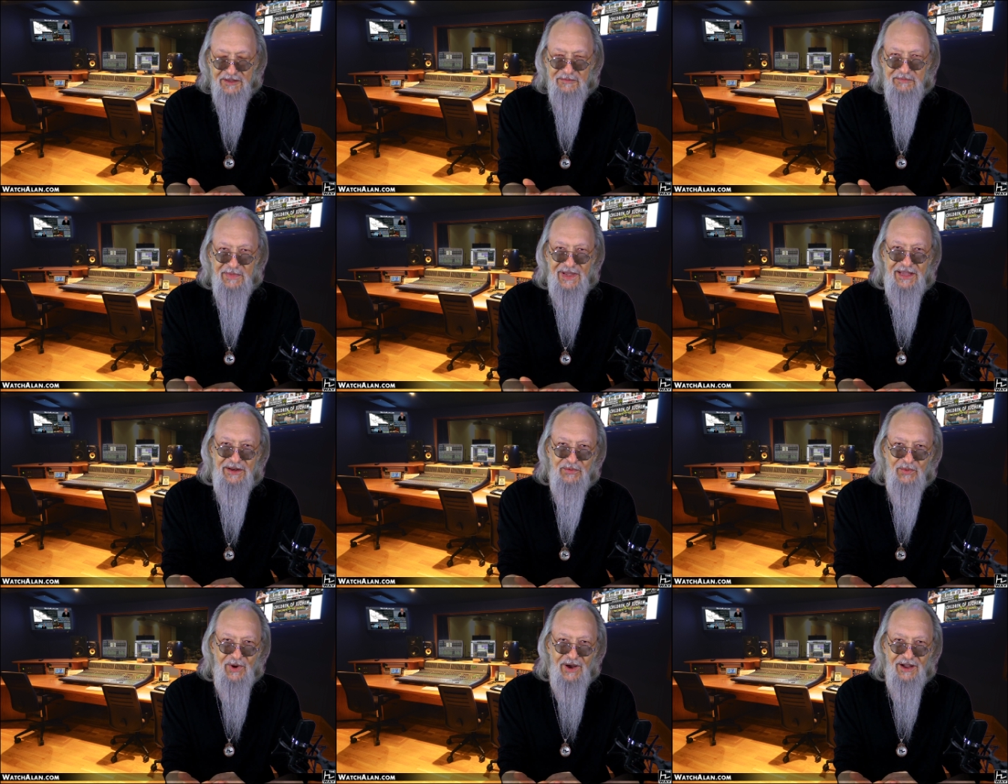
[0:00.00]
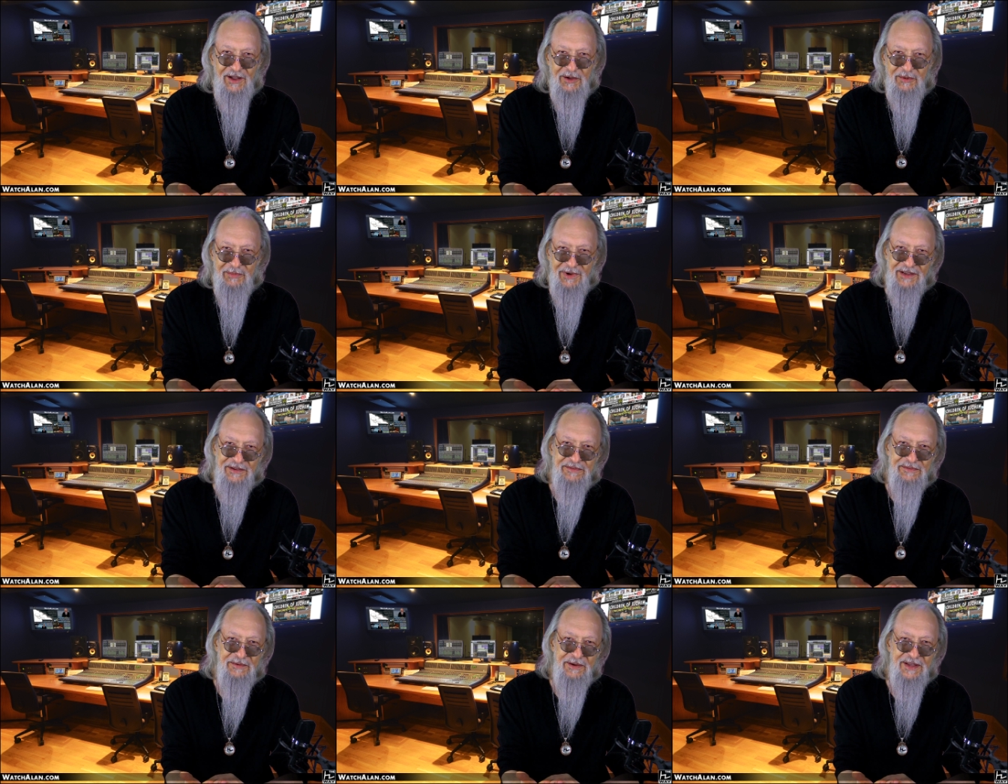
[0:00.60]
Meanwhile,
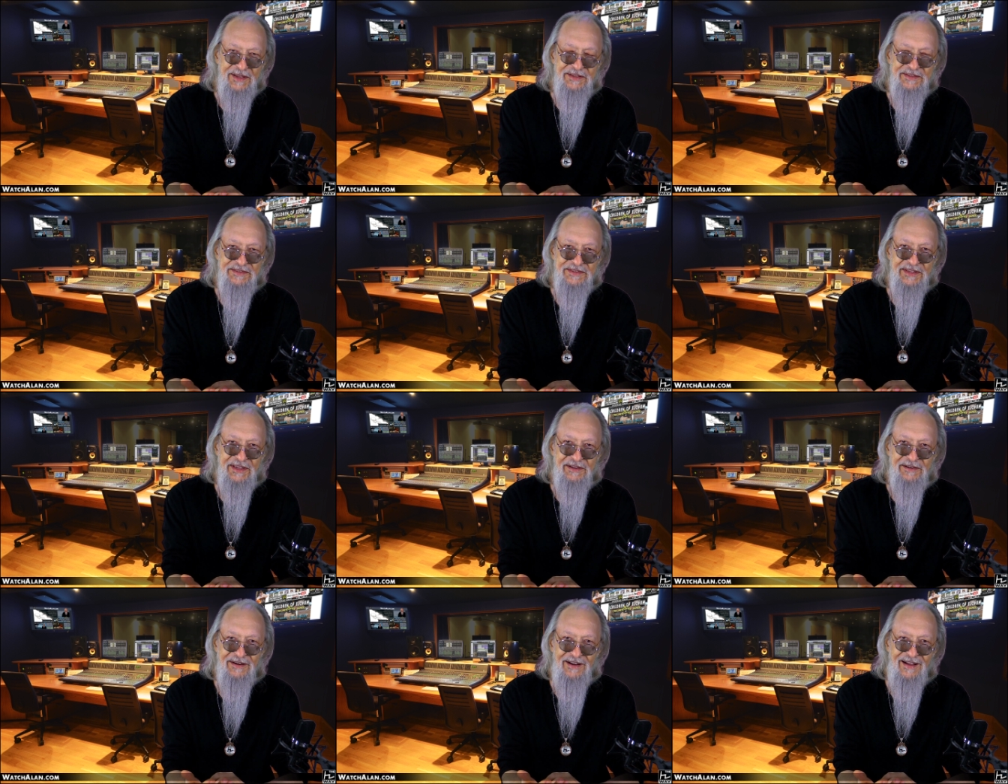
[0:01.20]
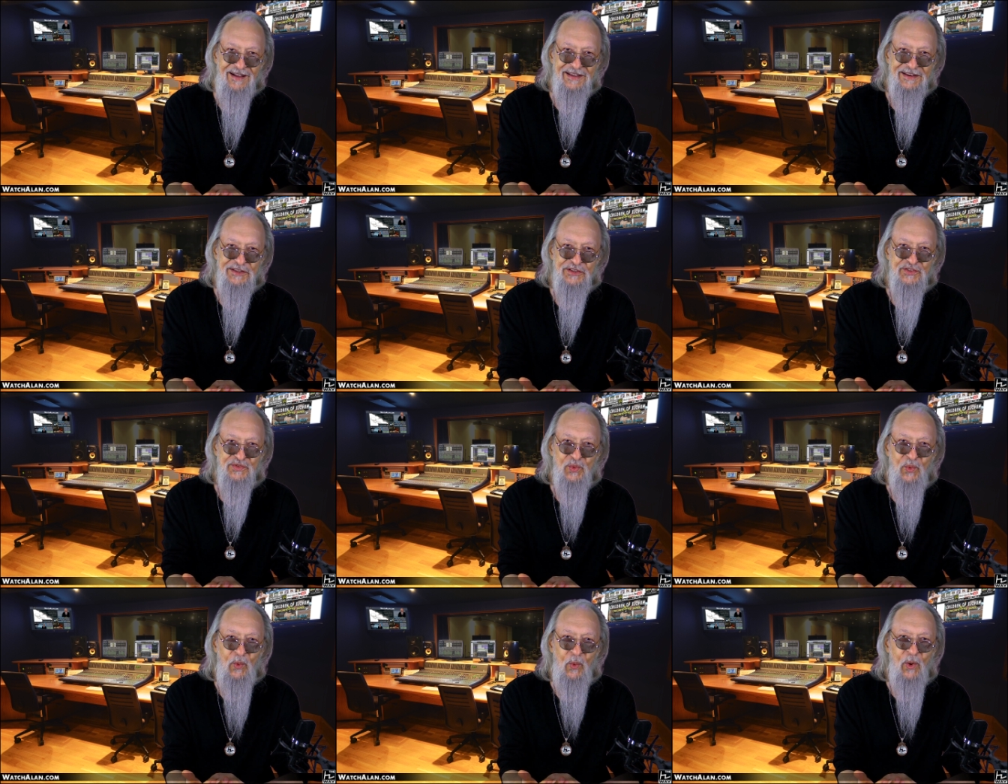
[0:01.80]
my friends, Iran
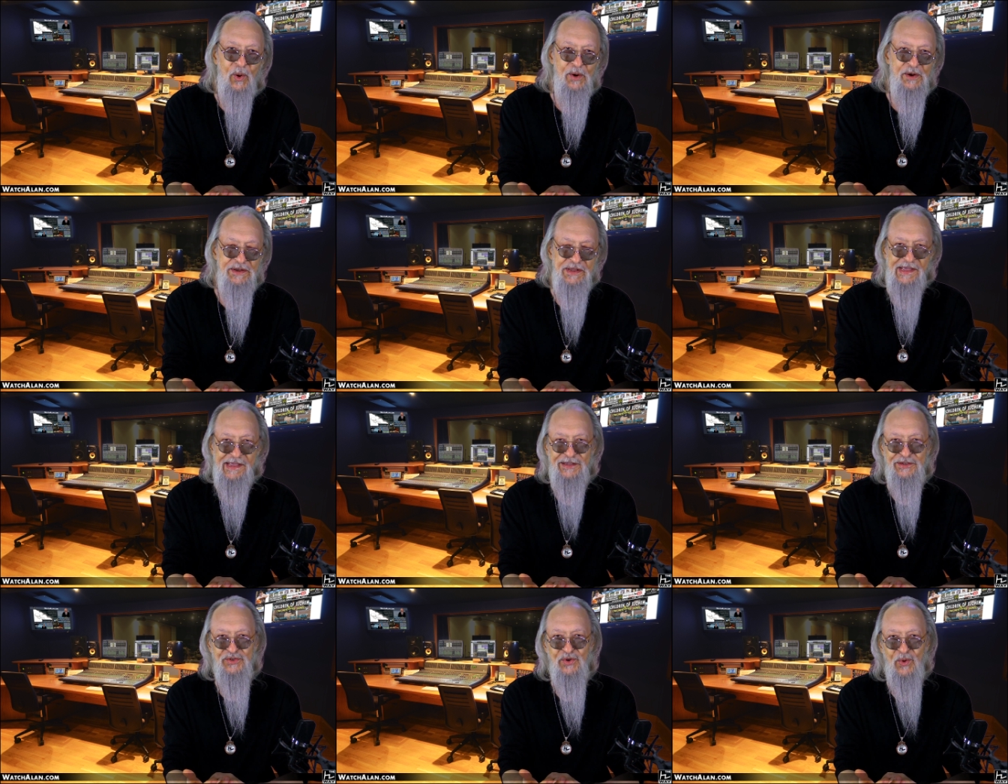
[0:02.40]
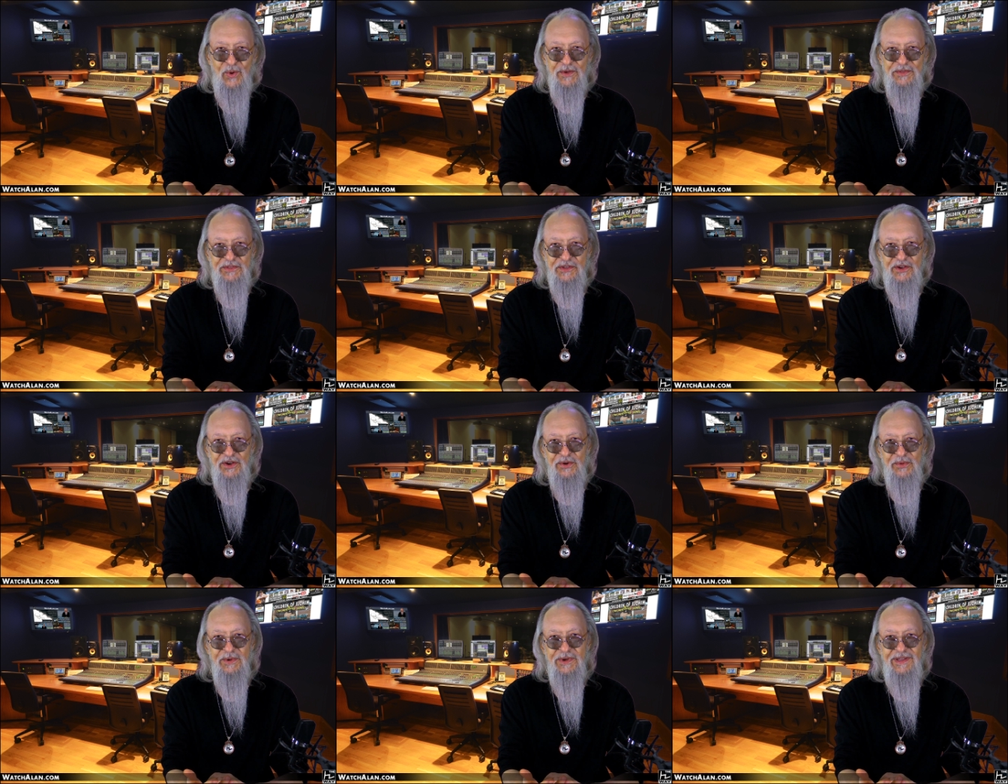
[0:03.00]
is warning North
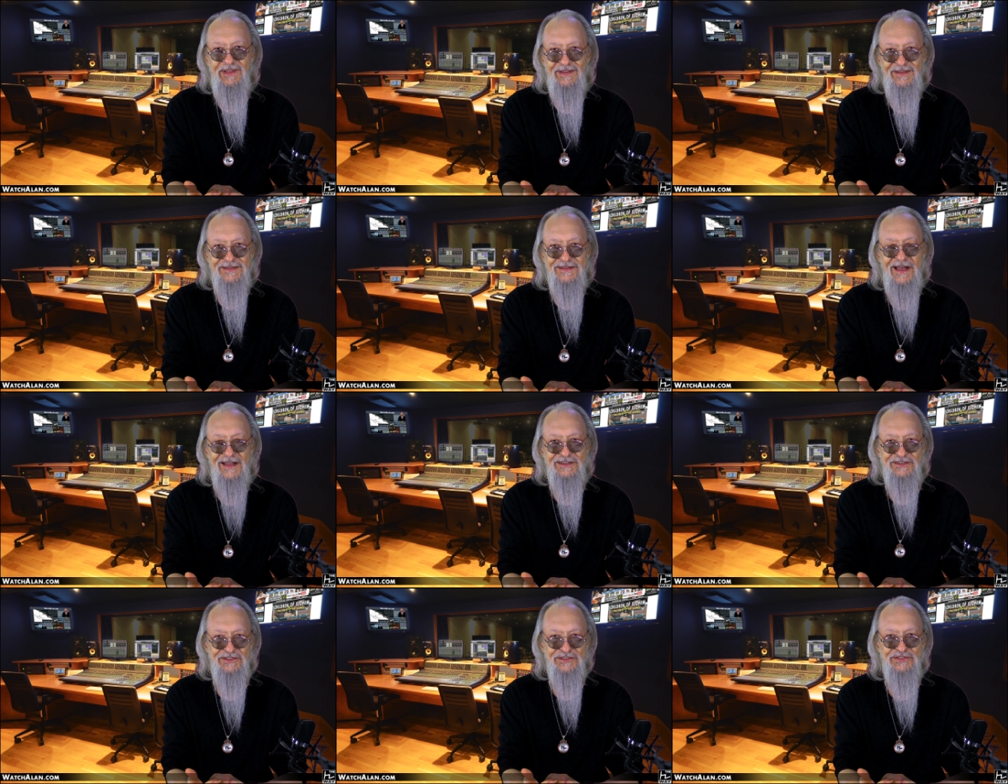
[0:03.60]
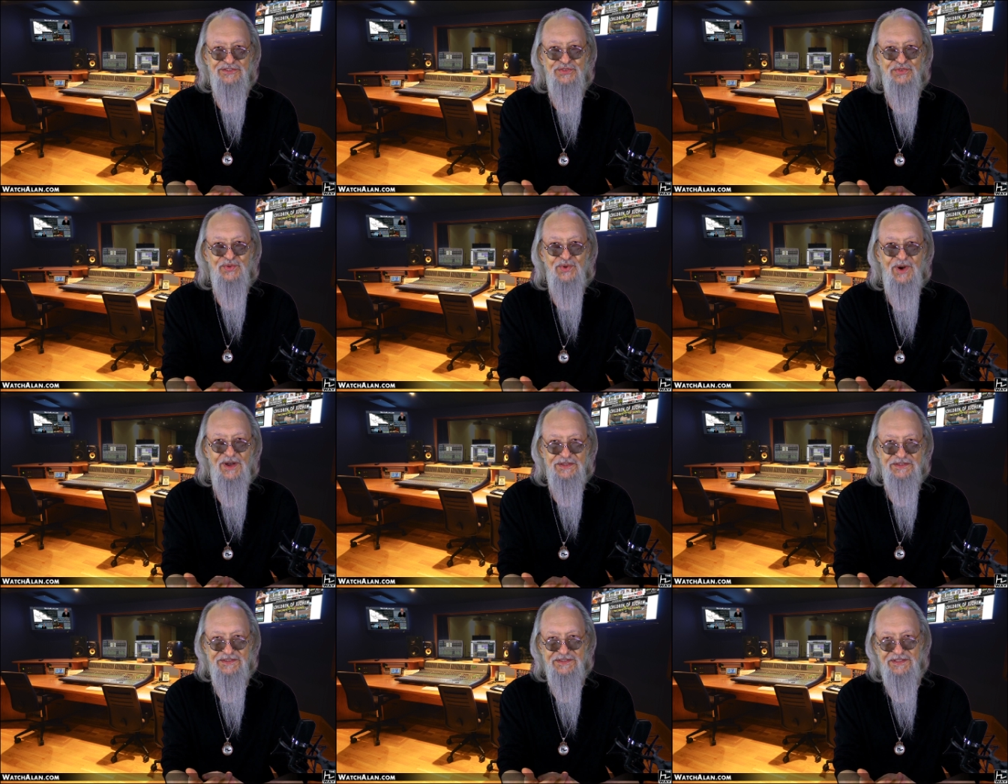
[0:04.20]
Korea not to
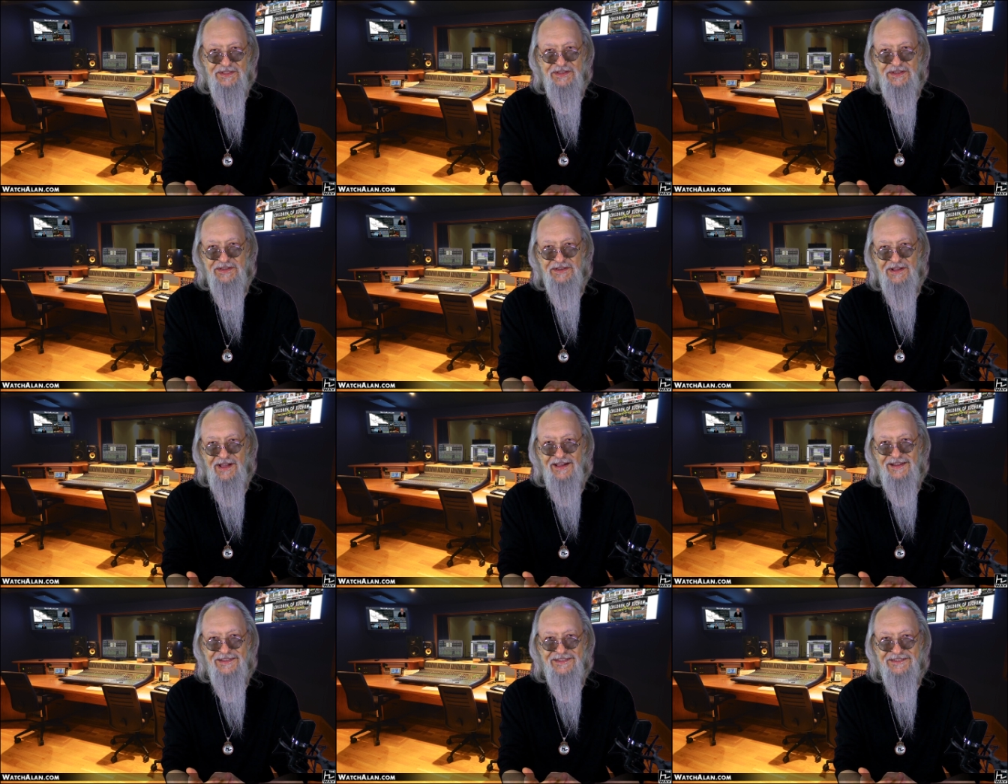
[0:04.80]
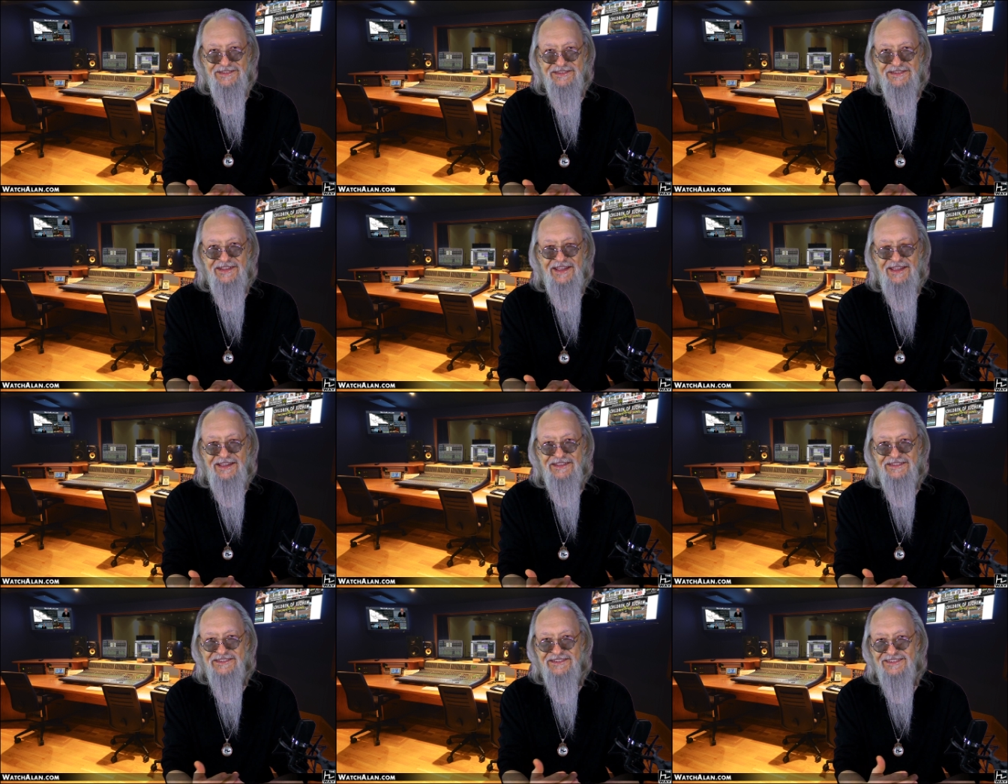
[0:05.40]
trust the United
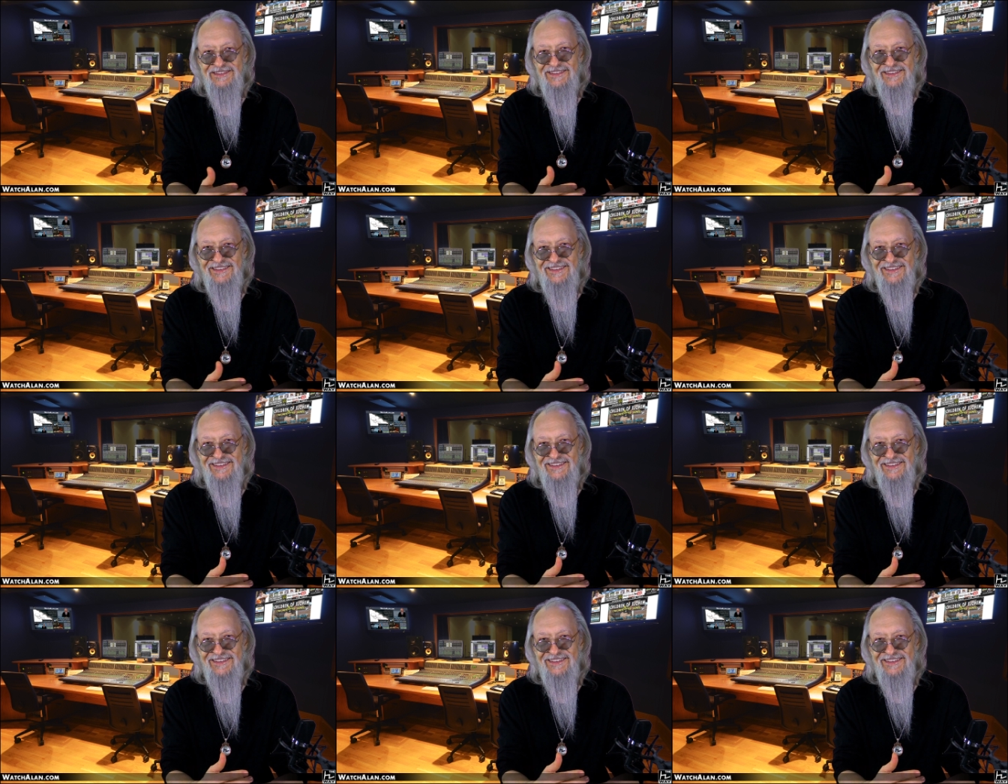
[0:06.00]
States.